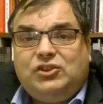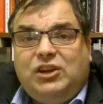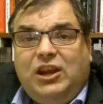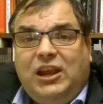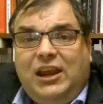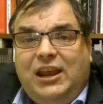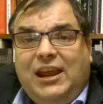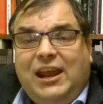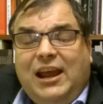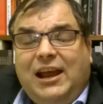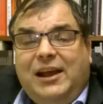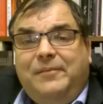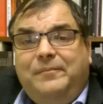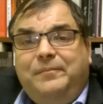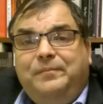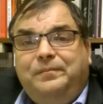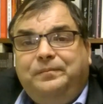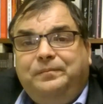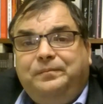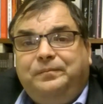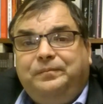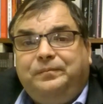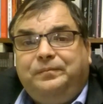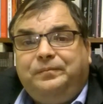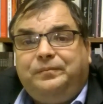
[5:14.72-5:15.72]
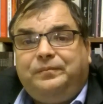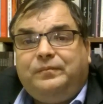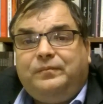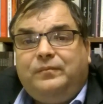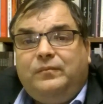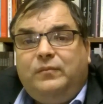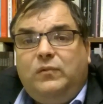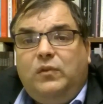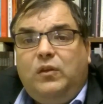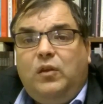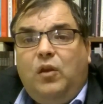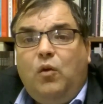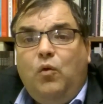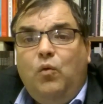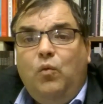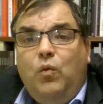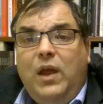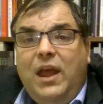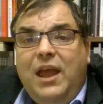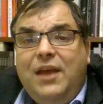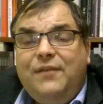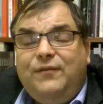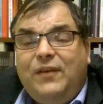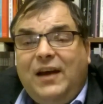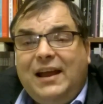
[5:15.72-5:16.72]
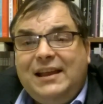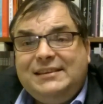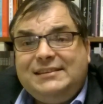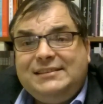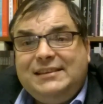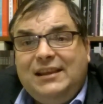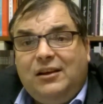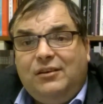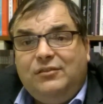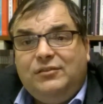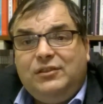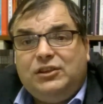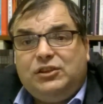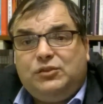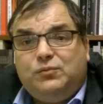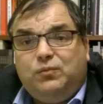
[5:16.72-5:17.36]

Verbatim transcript: here, if I sell this